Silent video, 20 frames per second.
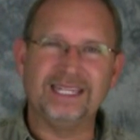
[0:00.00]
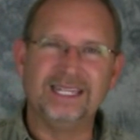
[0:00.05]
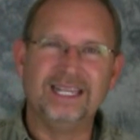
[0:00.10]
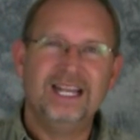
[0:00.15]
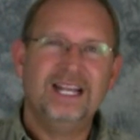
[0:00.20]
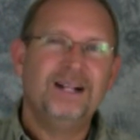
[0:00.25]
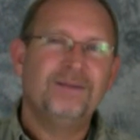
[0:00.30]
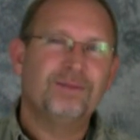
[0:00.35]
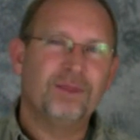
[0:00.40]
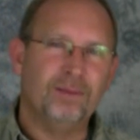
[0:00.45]
And
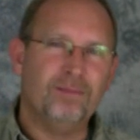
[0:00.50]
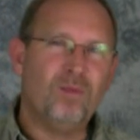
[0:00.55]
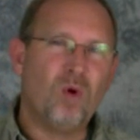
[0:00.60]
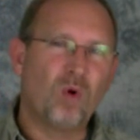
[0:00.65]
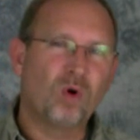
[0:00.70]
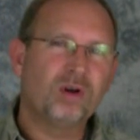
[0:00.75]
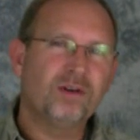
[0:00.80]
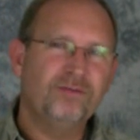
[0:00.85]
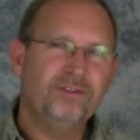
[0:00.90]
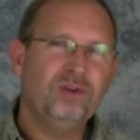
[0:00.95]
the
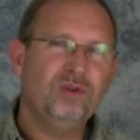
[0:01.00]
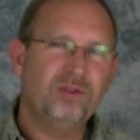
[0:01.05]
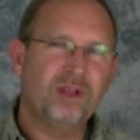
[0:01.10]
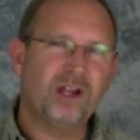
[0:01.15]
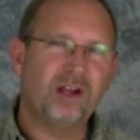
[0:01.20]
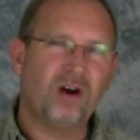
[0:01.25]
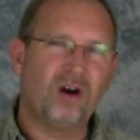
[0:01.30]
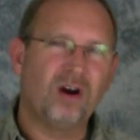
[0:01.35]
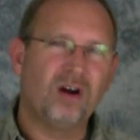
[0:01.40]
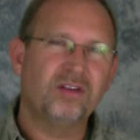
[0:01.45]
more of you
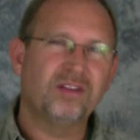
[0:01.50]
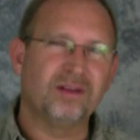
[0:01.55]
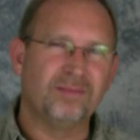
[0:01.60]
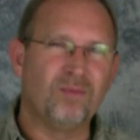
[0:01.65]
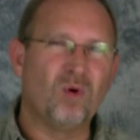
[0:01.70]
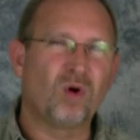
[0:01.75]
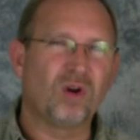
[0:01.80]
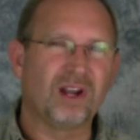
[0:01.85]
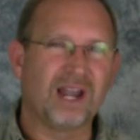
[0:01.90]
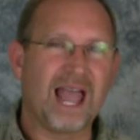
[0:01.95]
there are, the
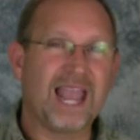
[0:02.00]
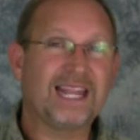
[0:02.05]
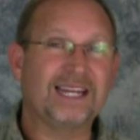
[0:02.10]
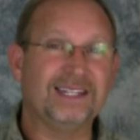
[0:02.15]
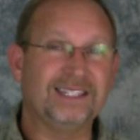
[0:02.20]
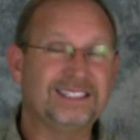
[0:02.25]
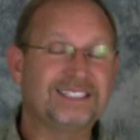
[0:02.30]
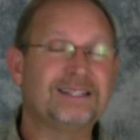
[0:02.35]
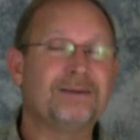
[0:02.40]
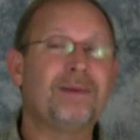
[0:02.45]
more
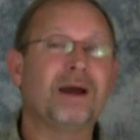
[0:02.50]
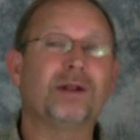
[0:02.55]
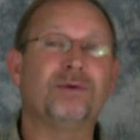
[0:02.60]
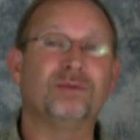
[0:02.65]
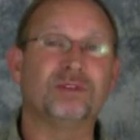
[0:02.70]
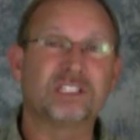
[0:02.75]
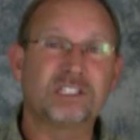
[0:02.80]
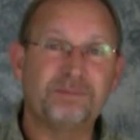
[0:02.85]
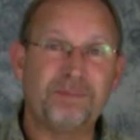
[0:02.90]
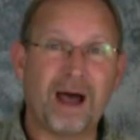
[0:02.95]
likely somebody
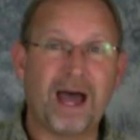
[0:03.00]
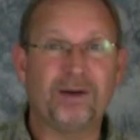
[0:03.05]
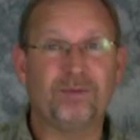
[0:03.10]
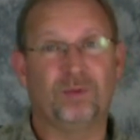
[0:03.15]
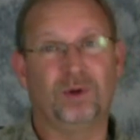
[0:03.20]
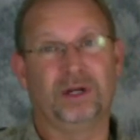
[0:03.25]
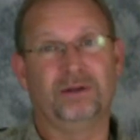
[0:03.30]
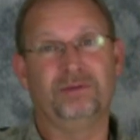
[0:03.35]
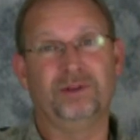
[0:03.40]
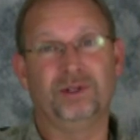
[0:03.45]
will
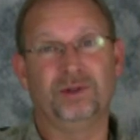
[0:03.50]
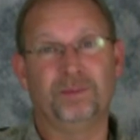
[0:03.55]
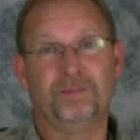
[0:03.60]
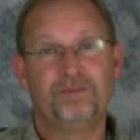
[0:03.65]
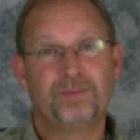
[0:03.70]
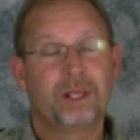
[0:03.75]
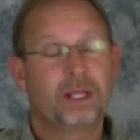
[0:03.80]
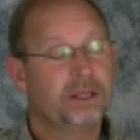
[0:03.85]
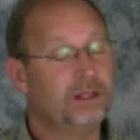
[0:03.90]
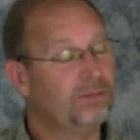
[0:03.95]
spot one of you,
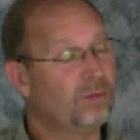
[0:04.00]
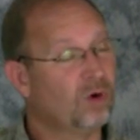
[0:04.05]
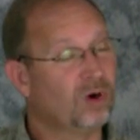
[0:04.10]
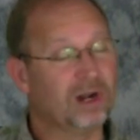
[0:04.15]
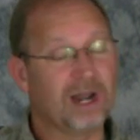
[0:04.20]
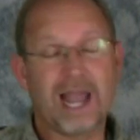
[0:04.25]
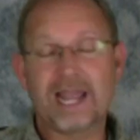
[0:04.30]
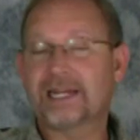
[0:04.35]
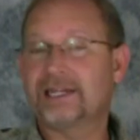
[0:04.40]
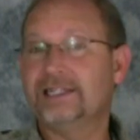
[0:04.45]
the
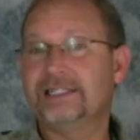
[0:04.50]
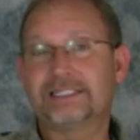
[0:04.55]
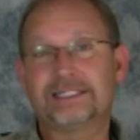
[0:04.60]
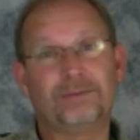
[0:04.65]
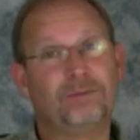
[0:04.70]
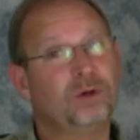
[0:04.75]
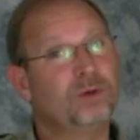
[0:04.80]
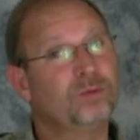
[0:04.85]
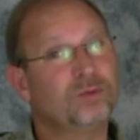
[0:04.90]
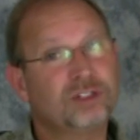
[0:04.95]
more likely
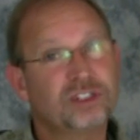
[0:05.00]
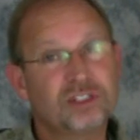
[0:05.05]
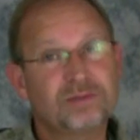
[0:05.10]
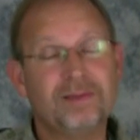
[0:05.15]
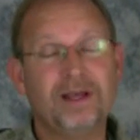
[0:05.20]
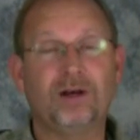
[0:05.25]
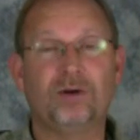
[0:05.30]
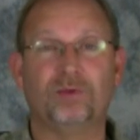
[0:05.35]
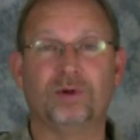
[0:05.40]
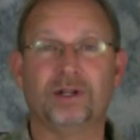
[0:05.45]
someone will
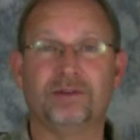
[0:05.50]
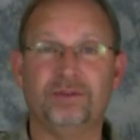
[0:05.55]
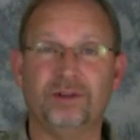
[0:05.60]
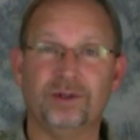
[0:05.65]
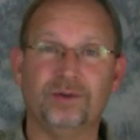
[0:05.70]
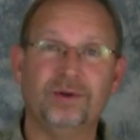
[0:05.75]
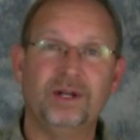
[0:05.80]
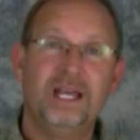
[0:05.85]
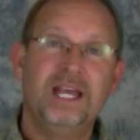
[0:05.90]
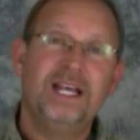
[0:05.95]
smell one of
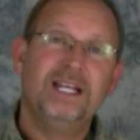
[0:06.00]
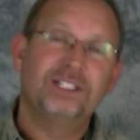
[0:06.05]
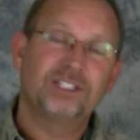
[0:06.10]
you.